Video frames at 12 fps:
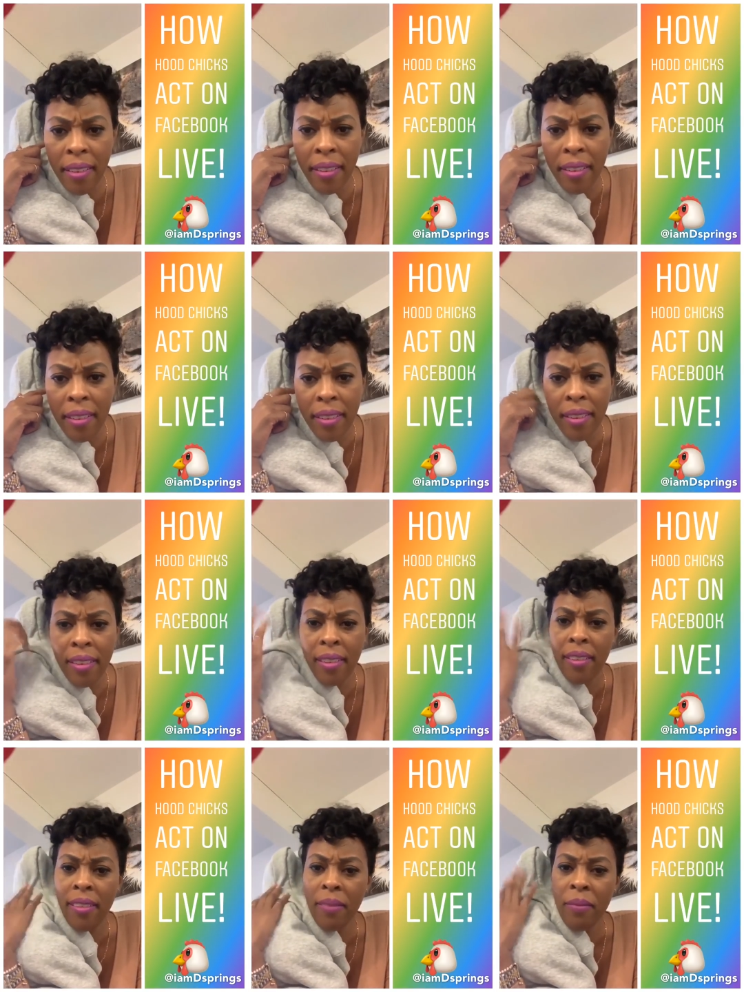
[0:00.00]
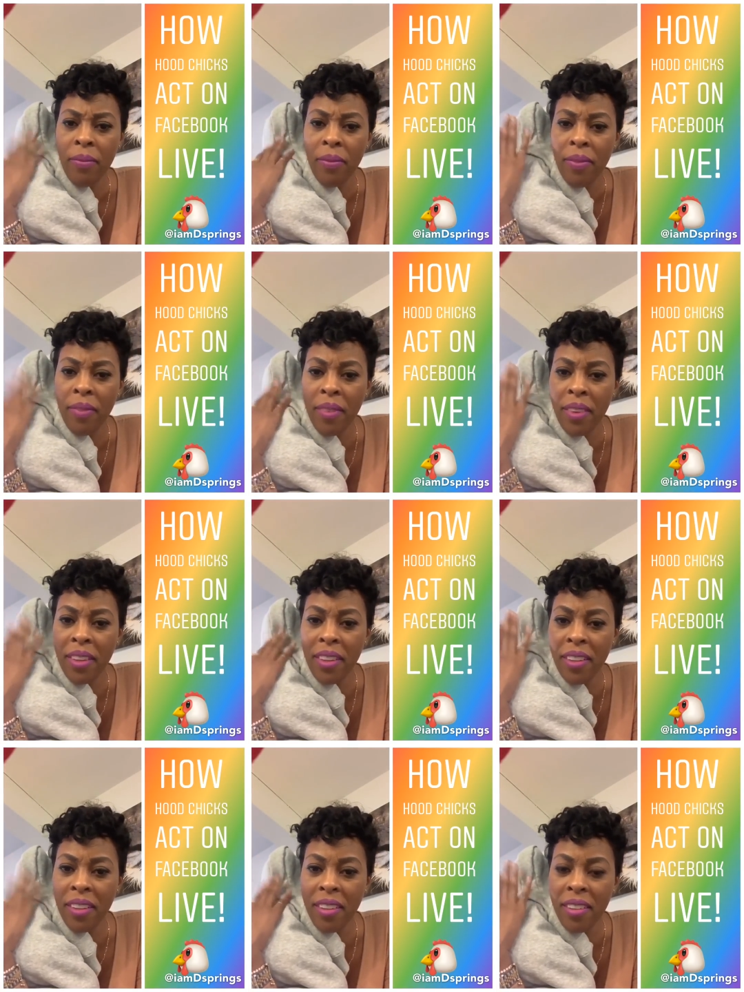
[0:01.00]

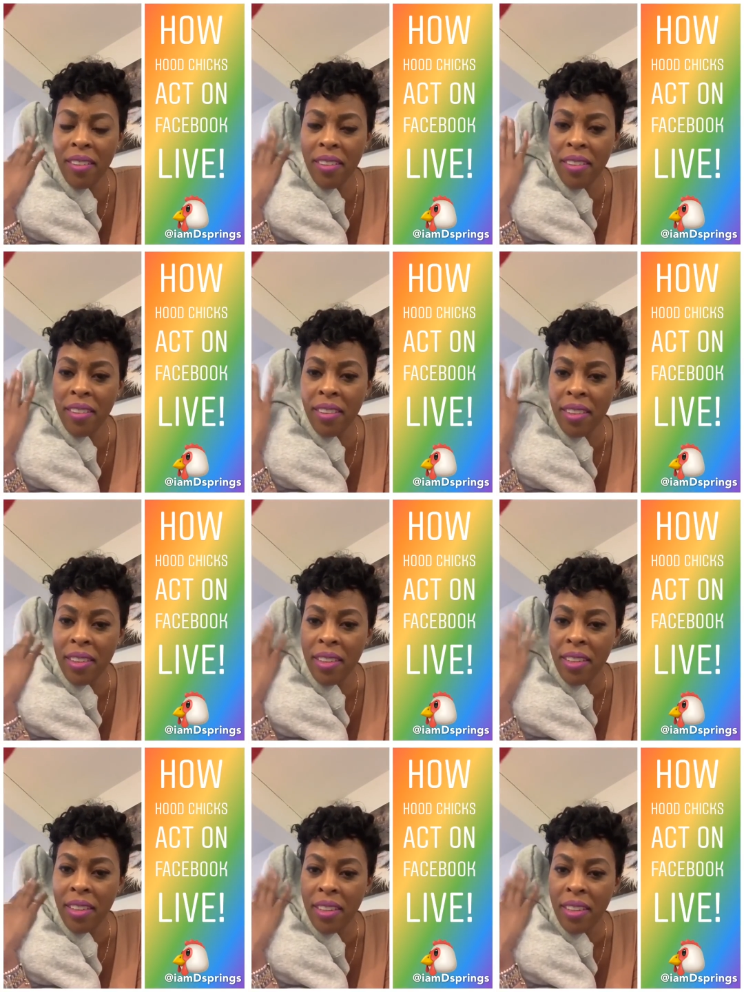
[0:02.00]
(silence)